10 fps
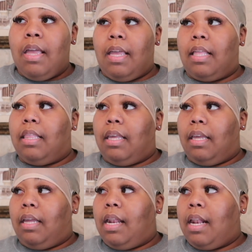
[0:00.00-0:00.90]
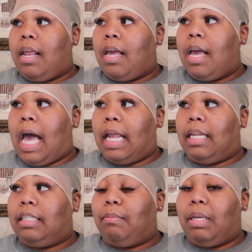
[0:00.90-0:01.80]
and then I
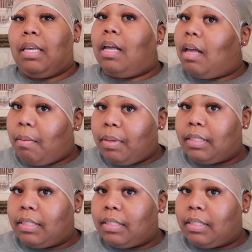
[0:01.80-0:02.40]
need to be up